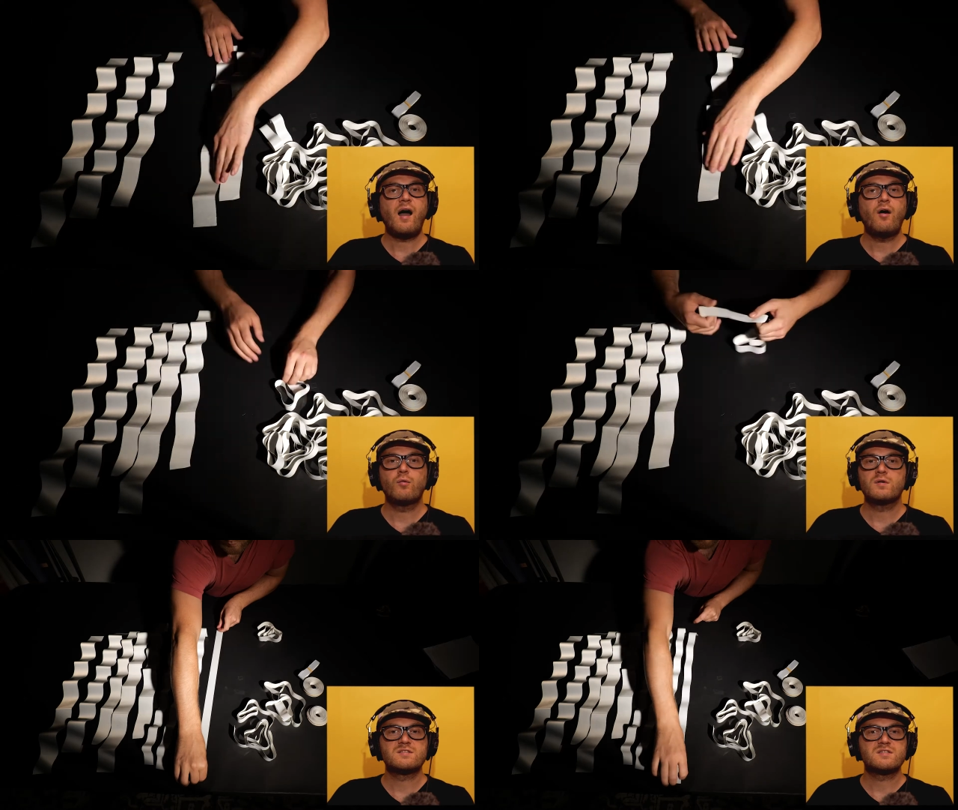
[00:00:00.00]
out
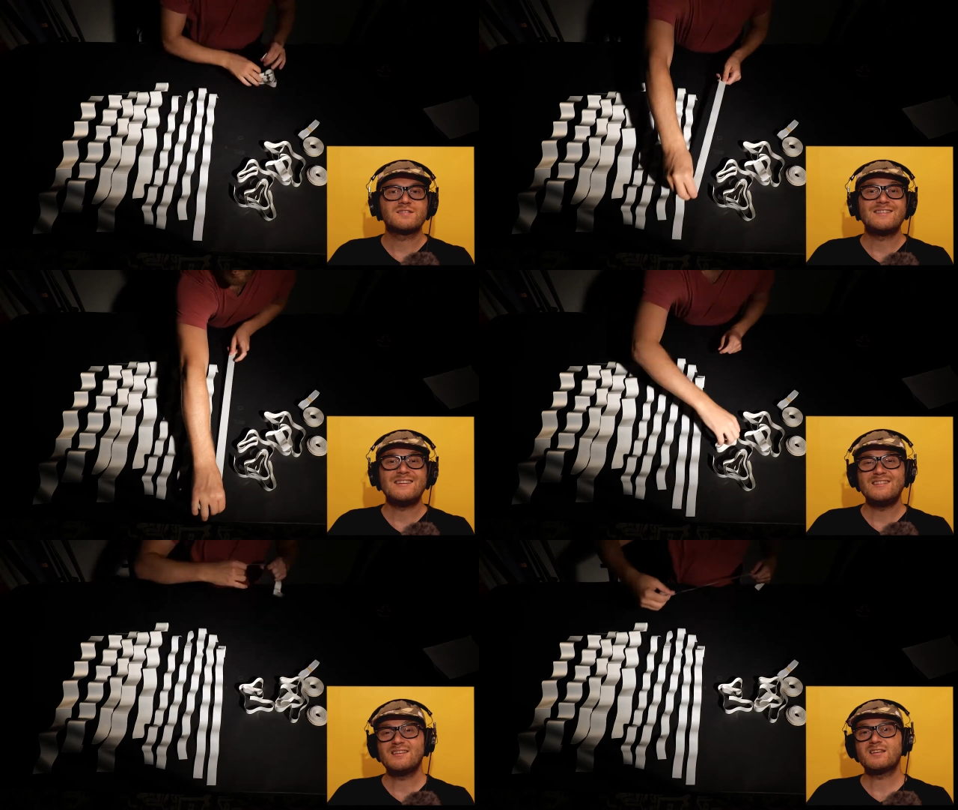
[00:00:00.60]
was just the
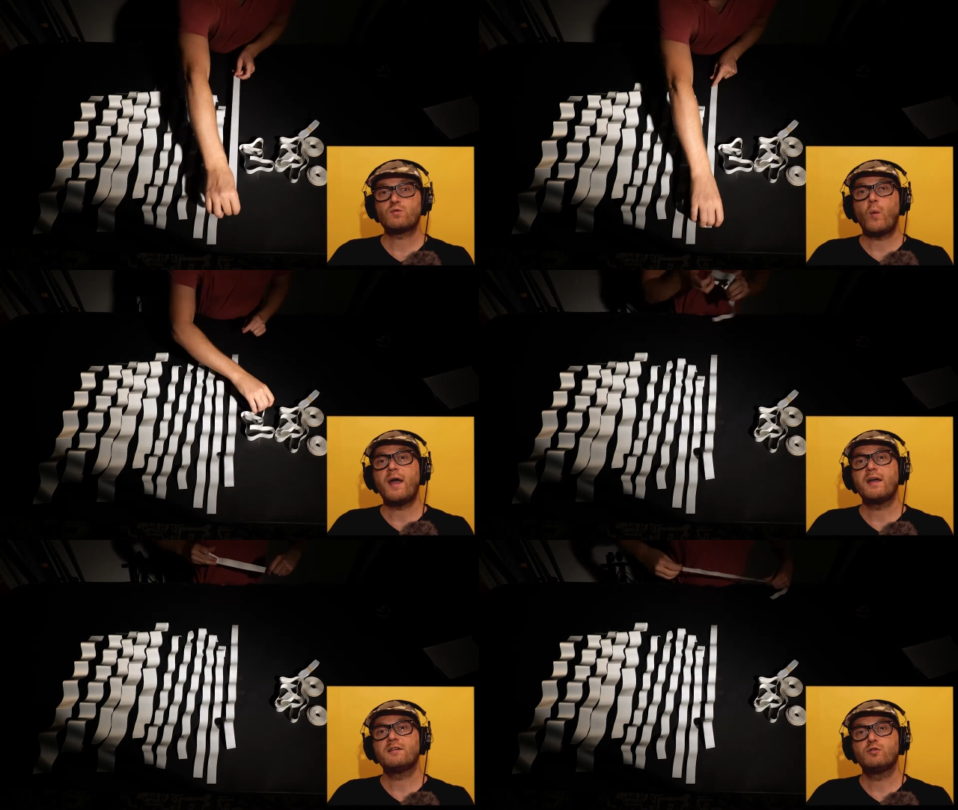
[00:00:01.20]
easiest
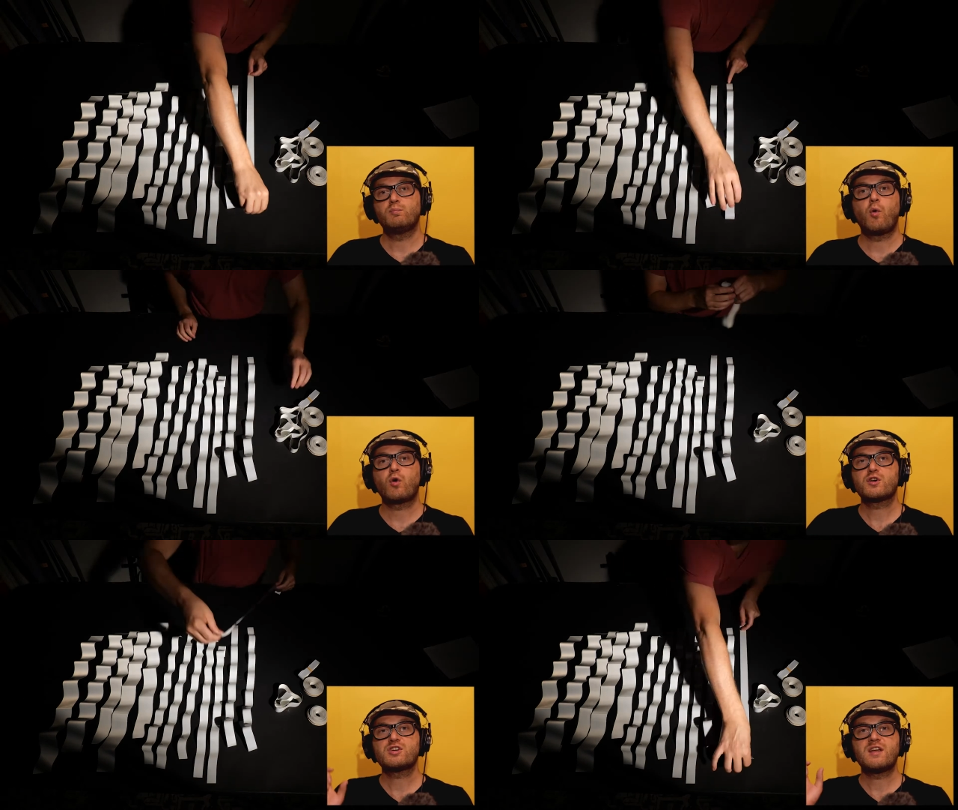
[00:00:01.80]
way to
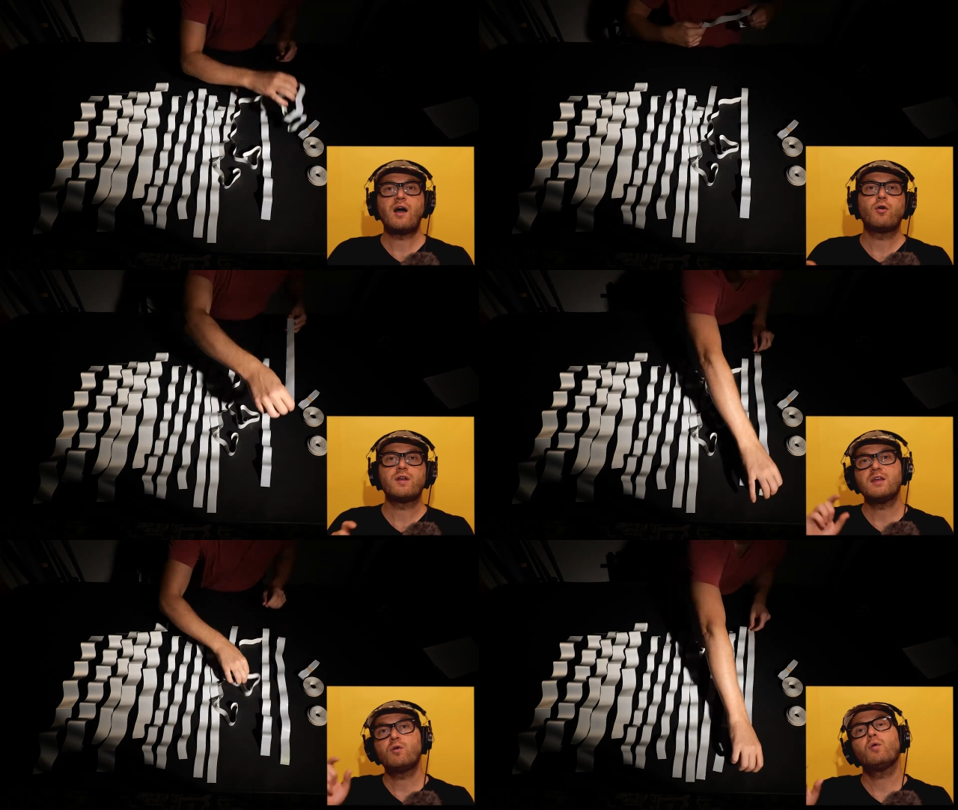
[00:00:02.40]
portion out
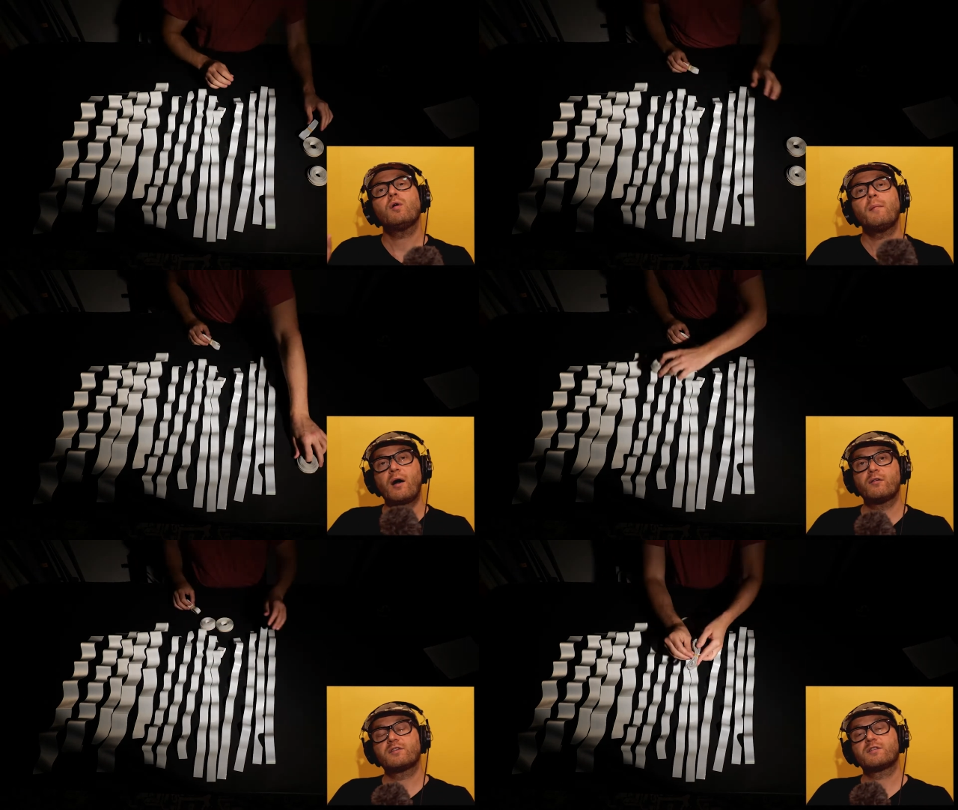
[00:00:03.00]
equal
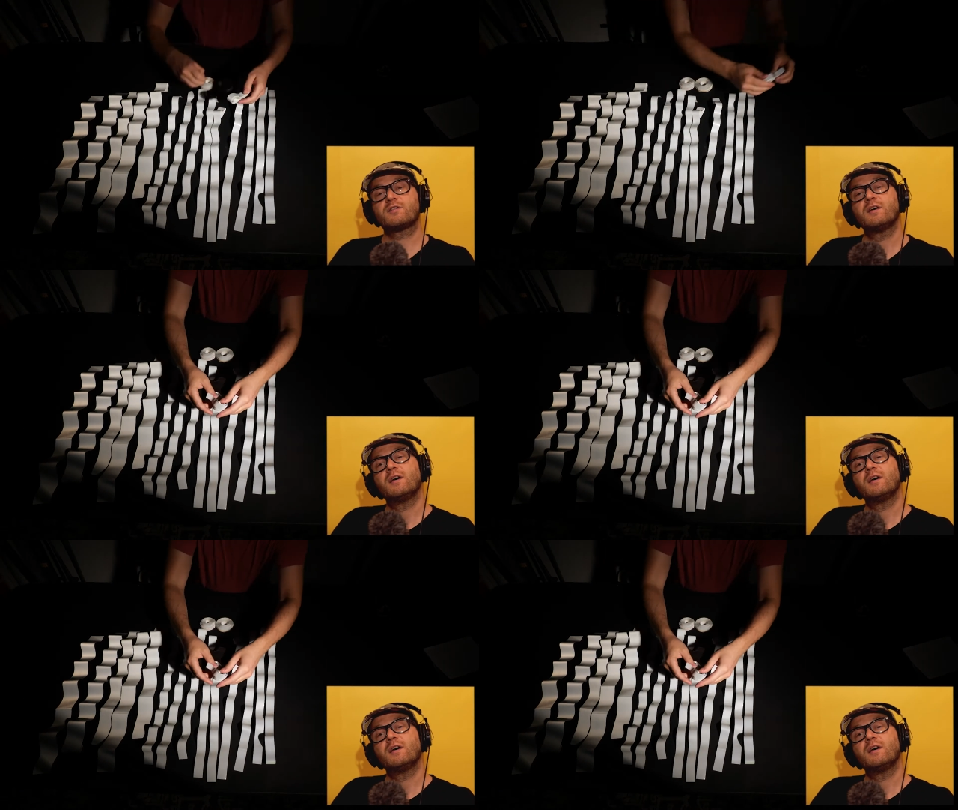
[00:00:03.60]
amounts